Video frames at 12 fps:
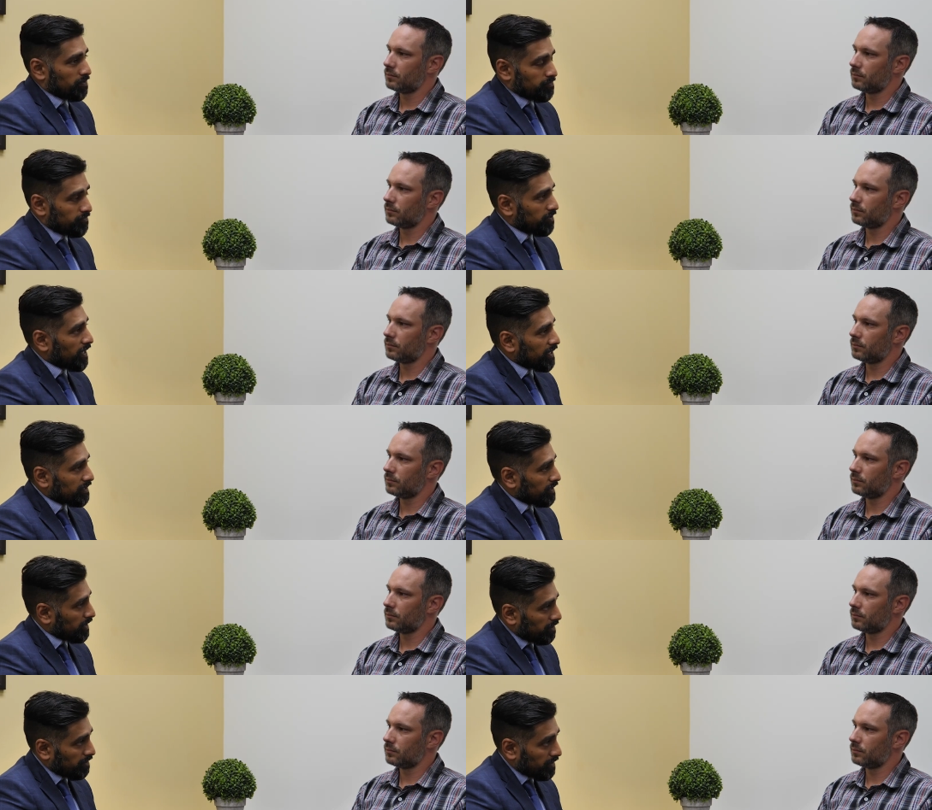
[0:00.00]
Speaker 1: reflect
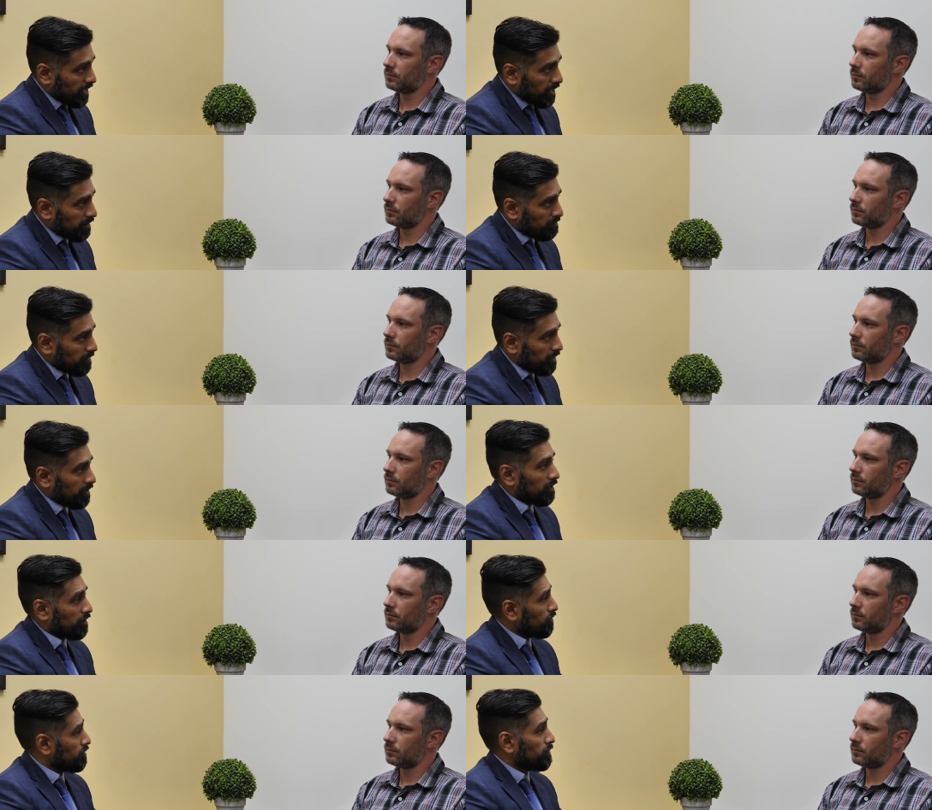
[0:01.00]
in our name and in
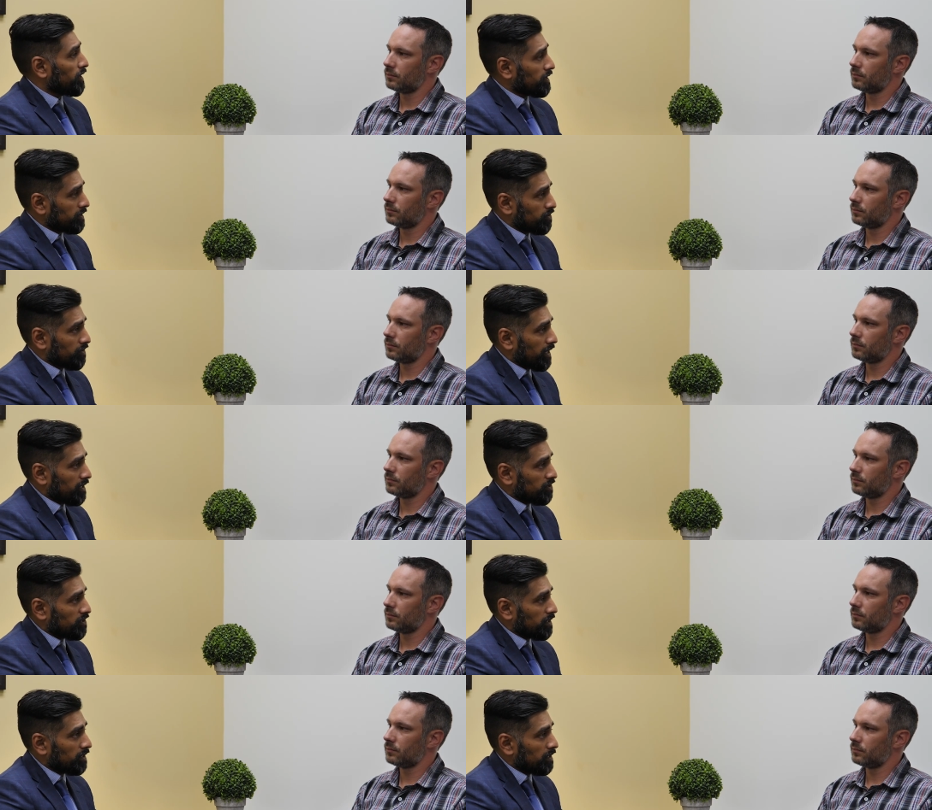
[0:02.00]
our go-to-market
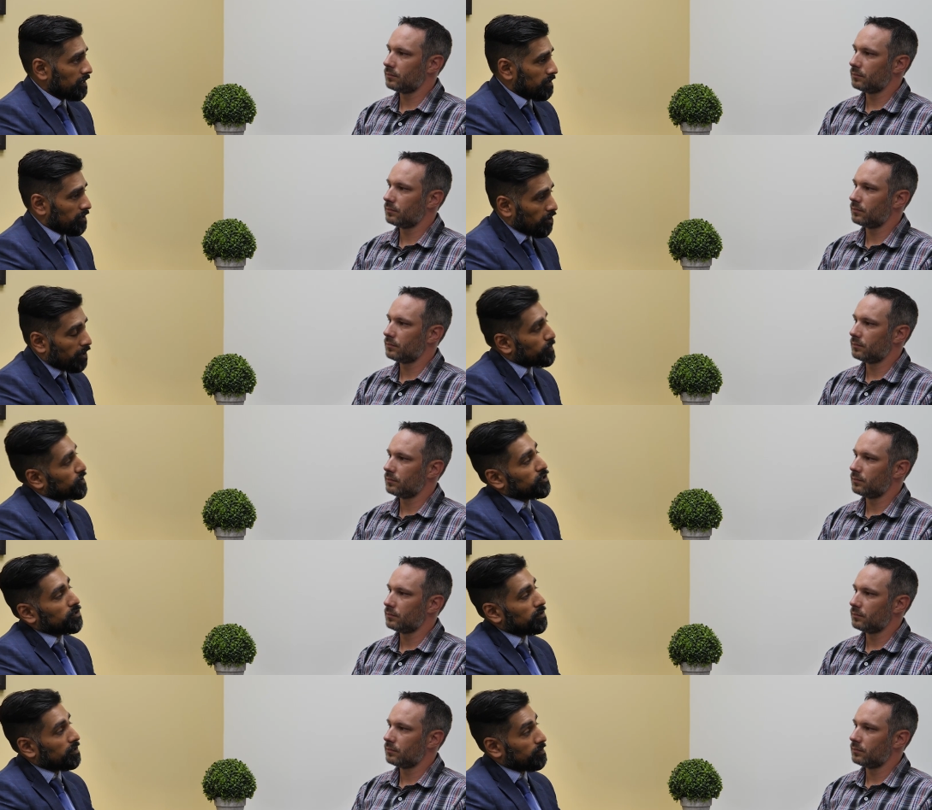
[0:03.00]
strategy the
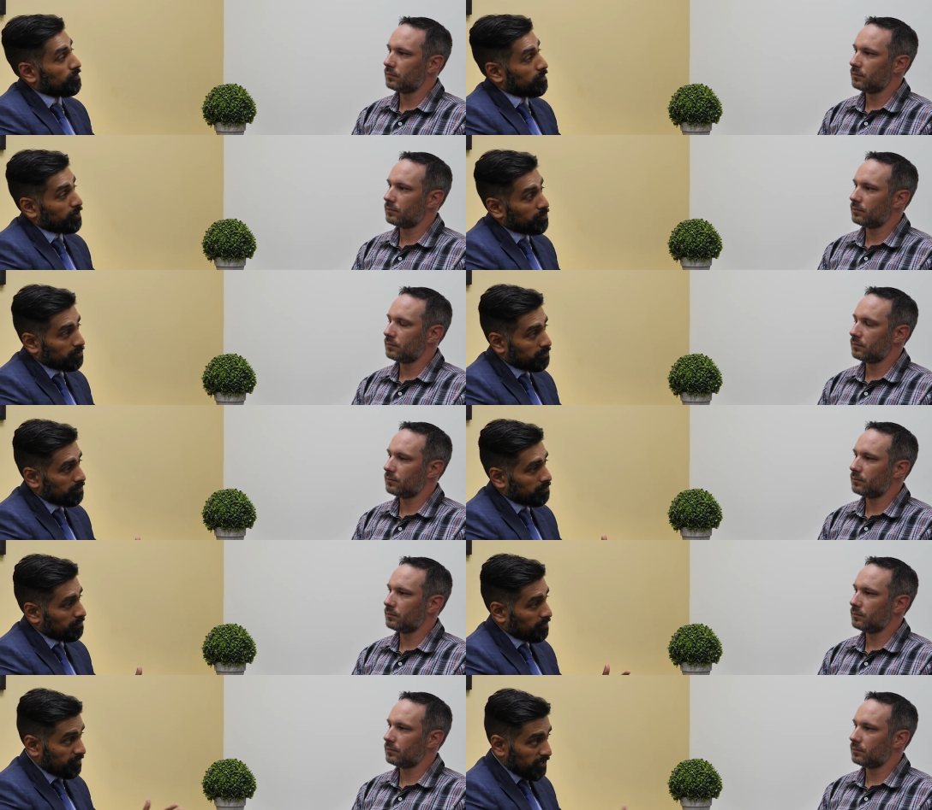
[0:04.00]
opportunity for both
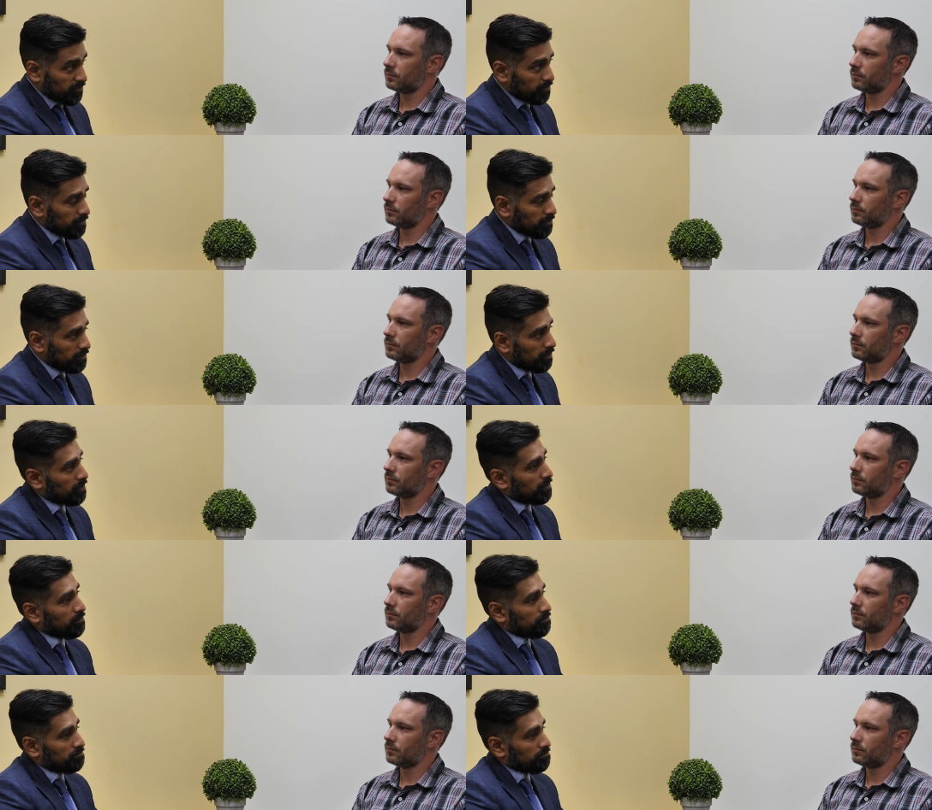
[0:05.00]
investors
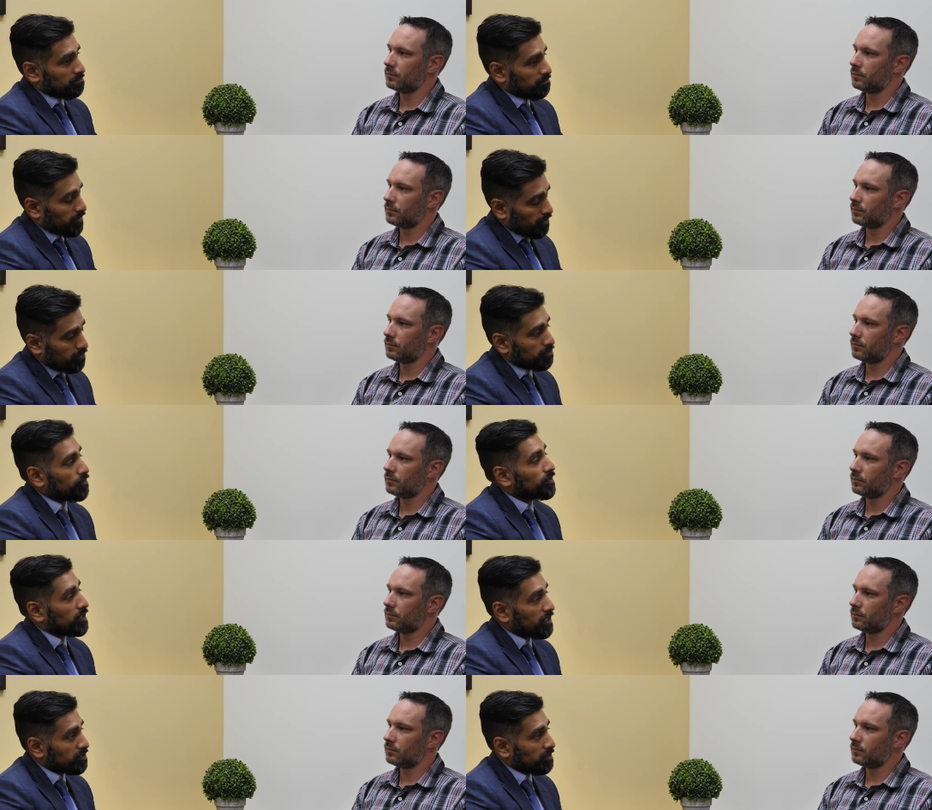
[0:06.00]
but also for
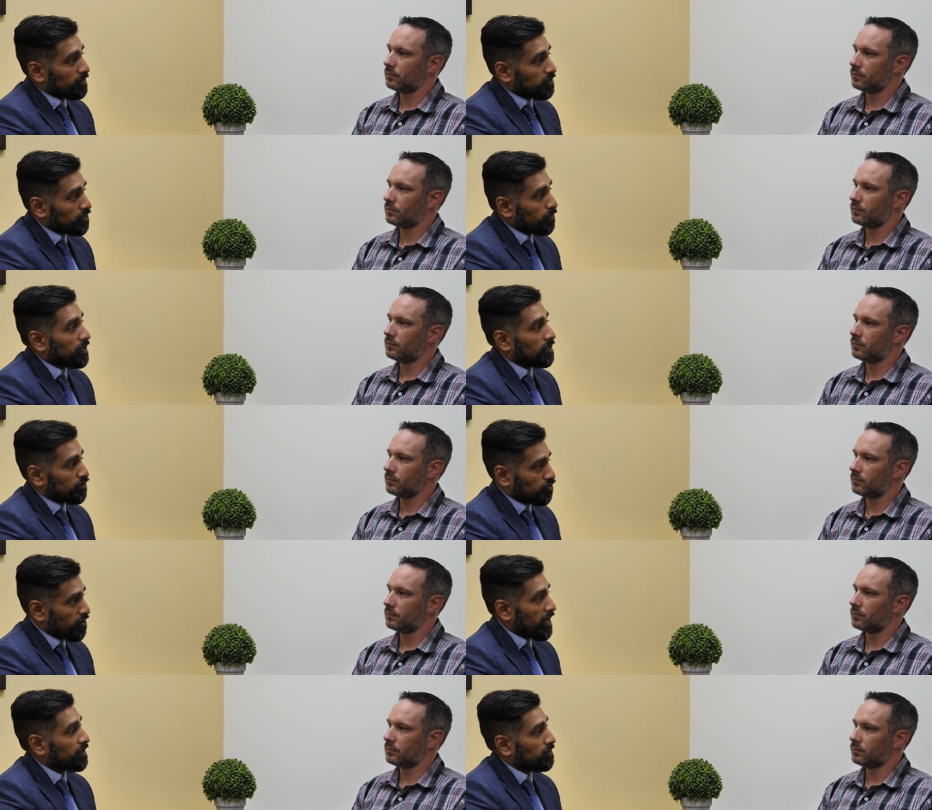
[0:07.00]
customers so we can
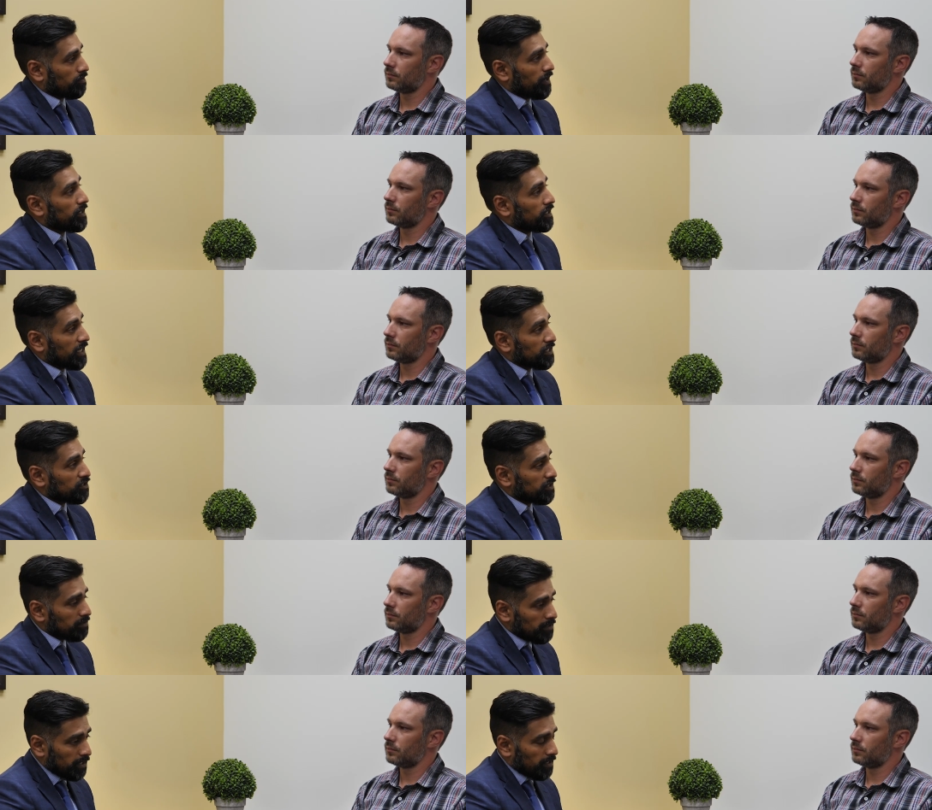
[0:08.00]
attract the right
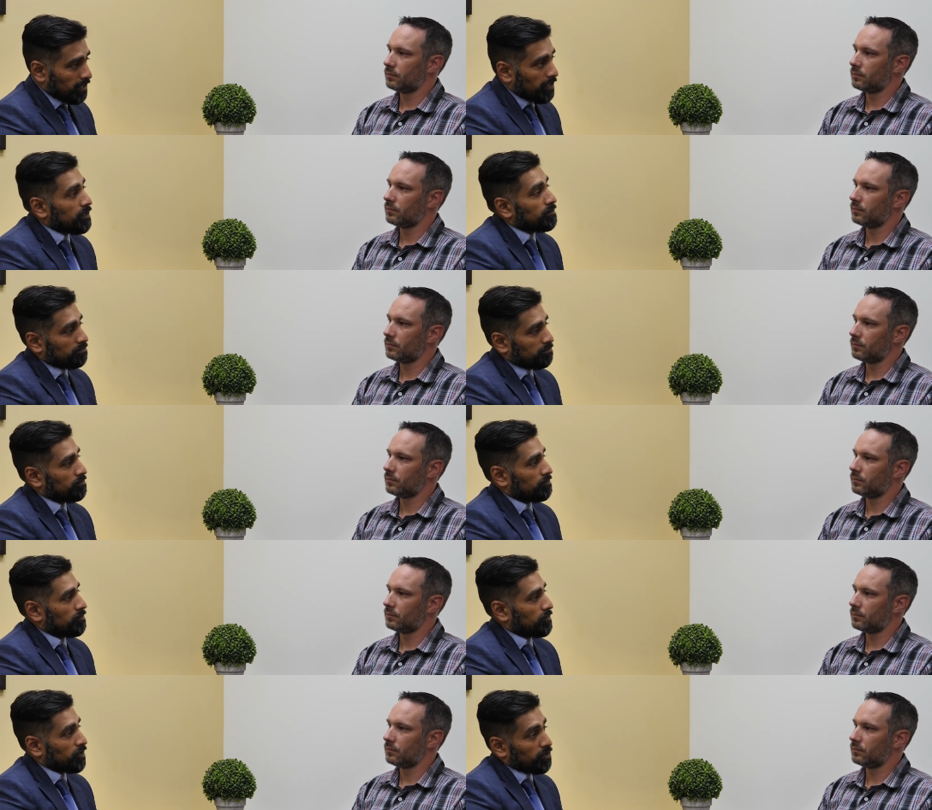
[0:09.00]
attention and
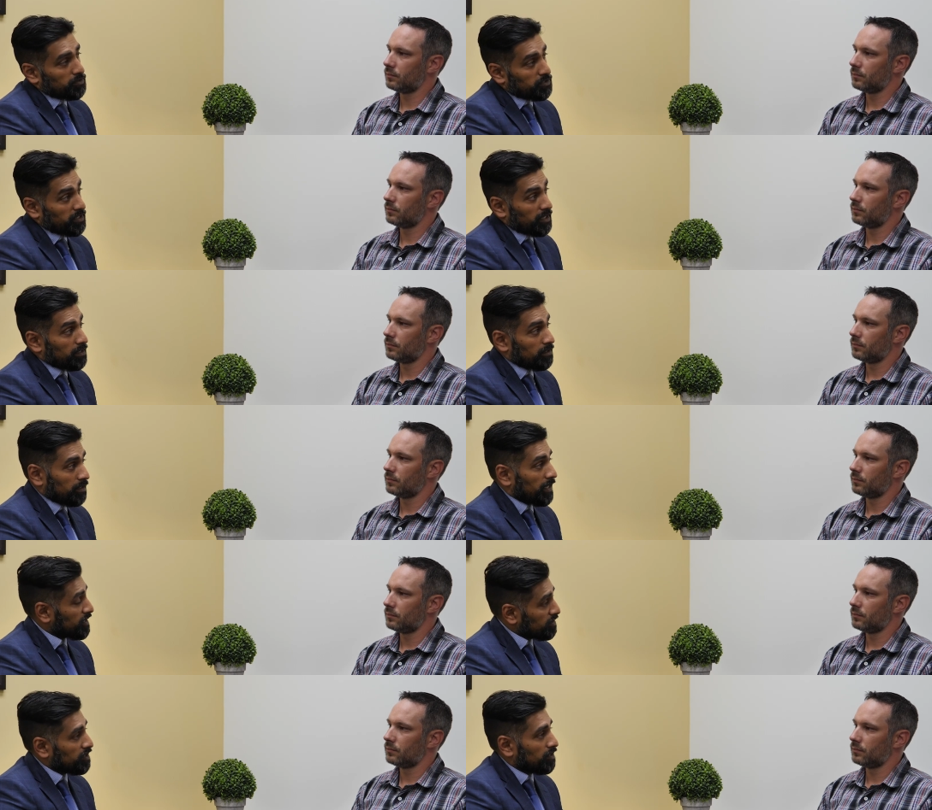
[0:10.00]
negotiate and
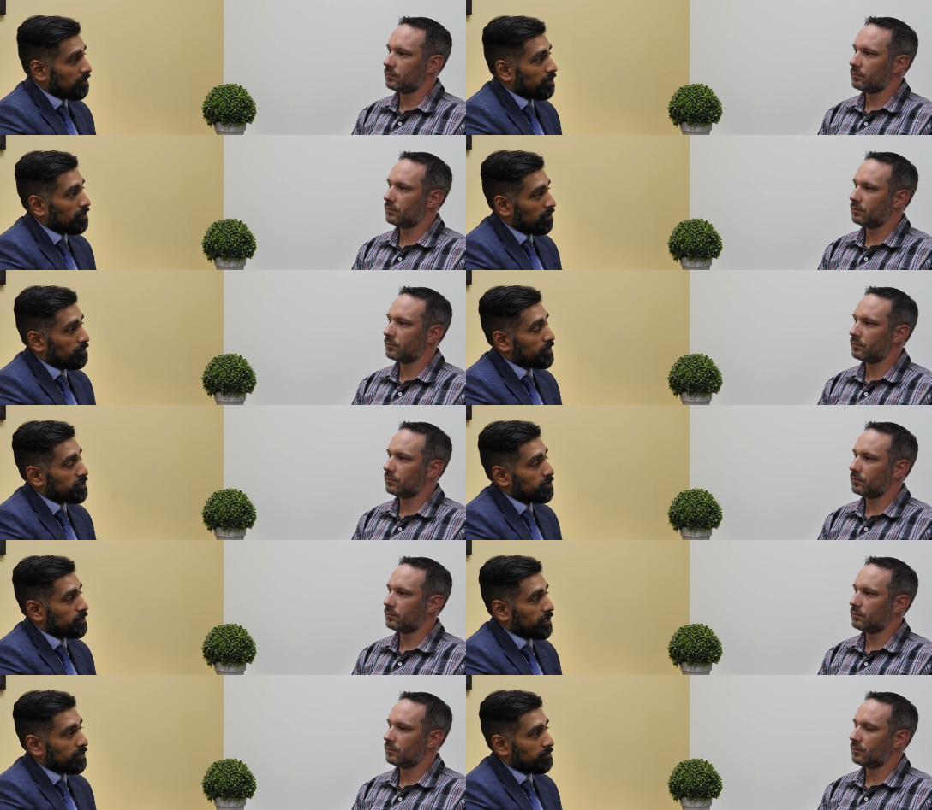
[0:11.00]
execute on in our
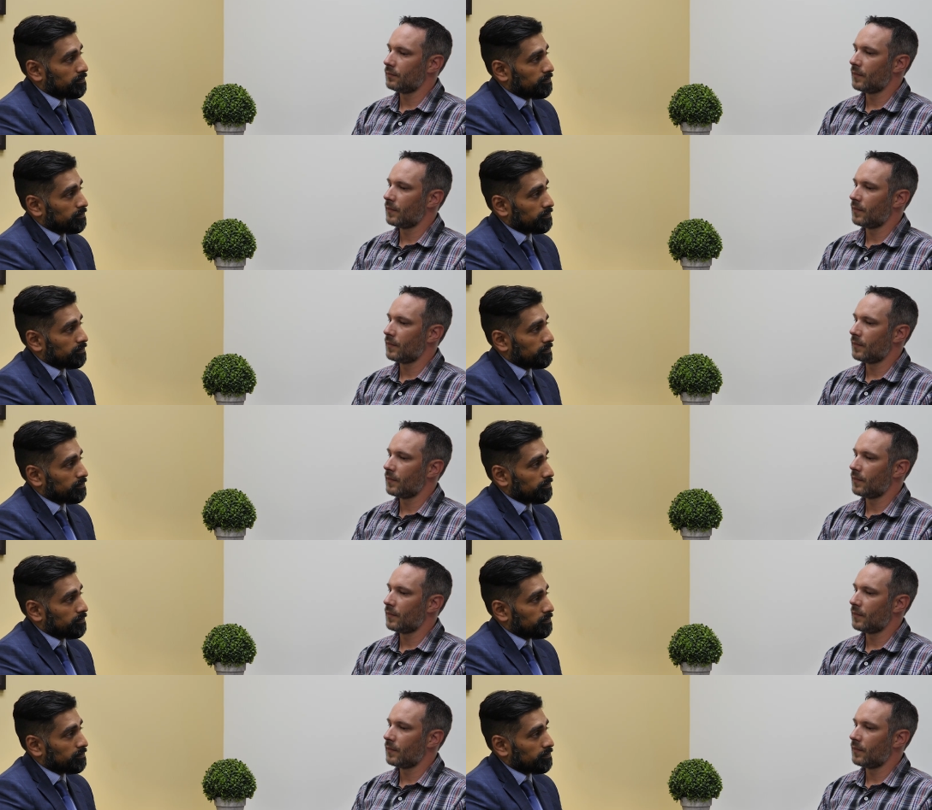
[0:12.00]
business plan.